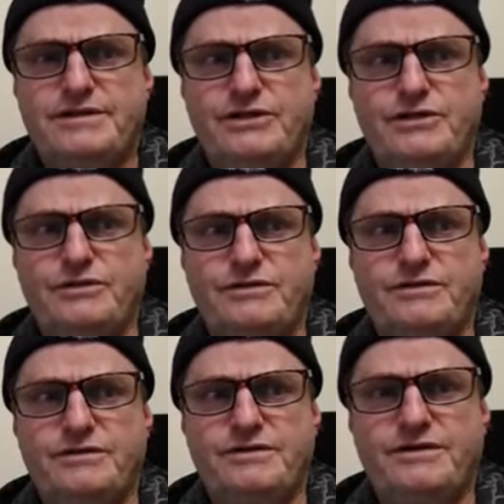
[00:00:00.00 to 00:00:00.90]
You know,
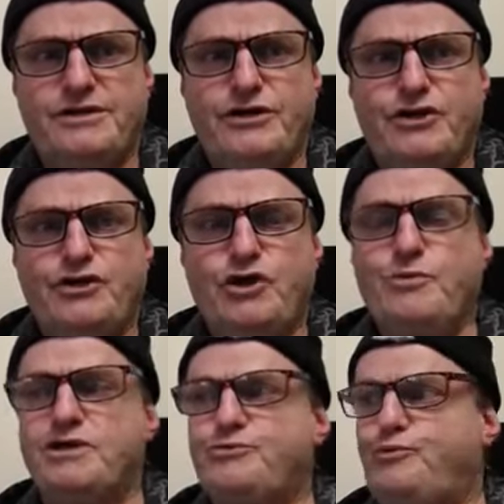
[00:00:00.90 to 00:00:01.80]
you
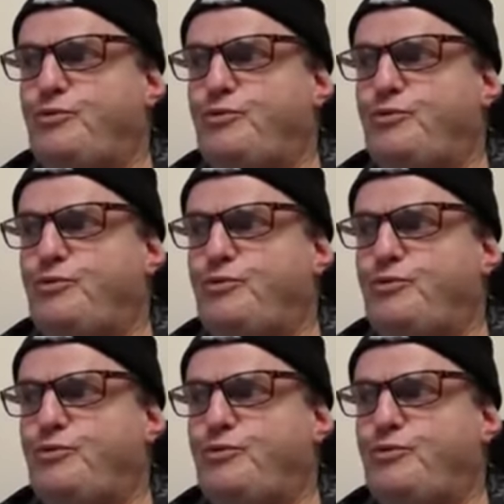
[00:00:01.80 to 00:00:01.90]
must